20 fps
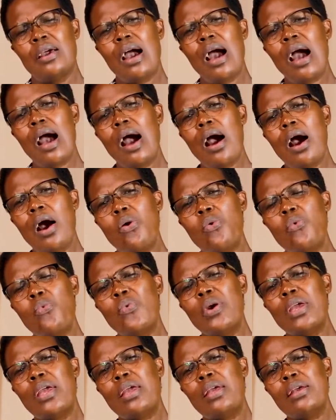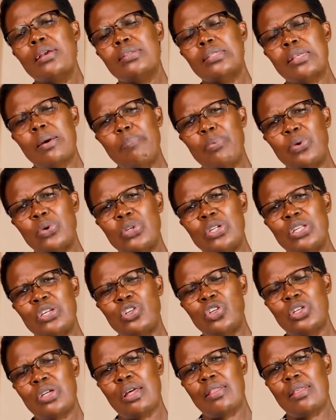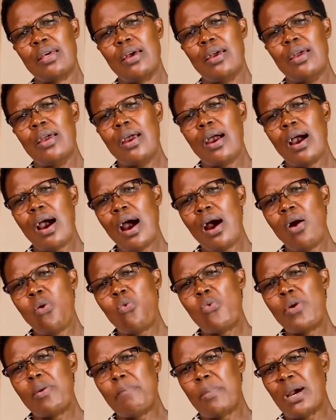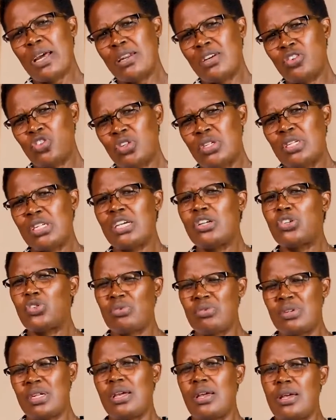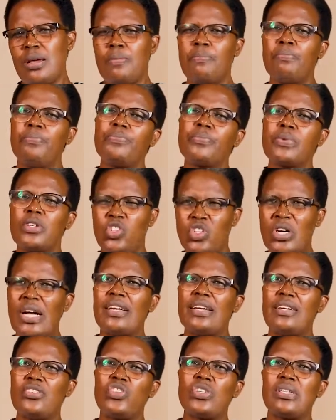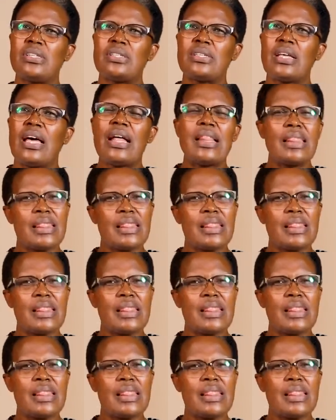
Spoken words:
how we support each other, how we manage day-to-day challenges.